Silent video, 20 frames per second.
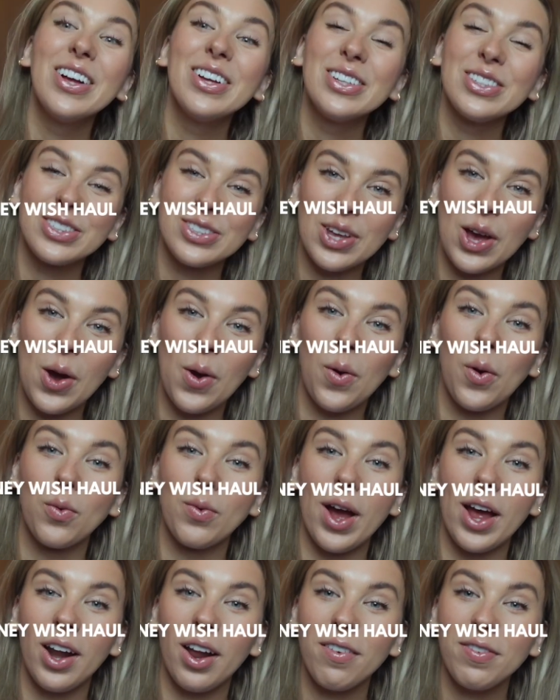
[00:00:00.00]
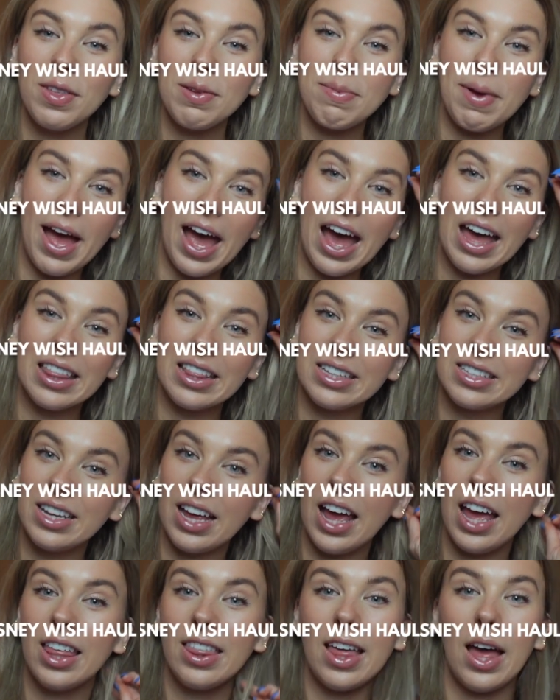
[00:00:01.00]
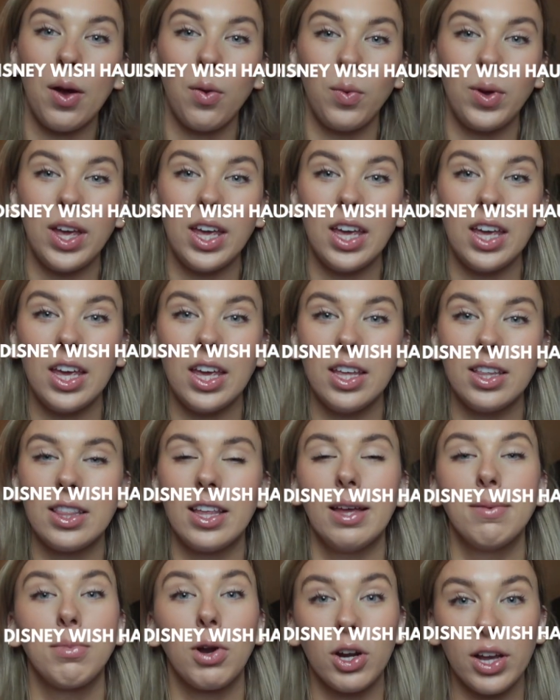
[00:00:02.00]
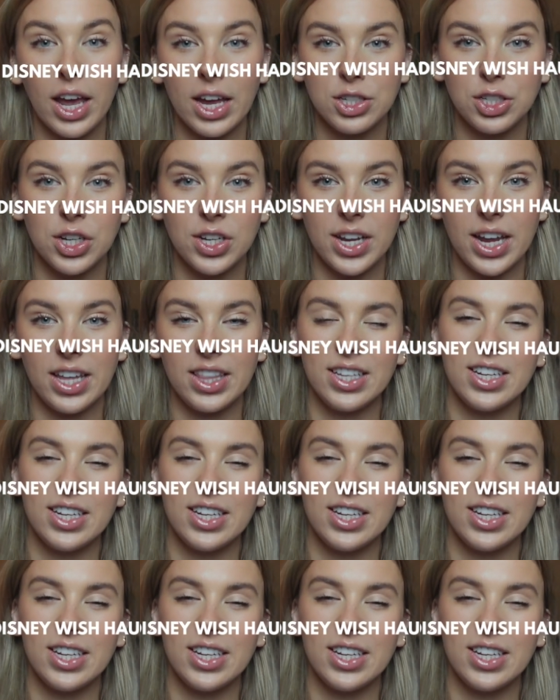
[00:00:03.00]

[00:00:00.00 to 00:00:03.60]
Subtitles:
So right off the bat, the embarkation day,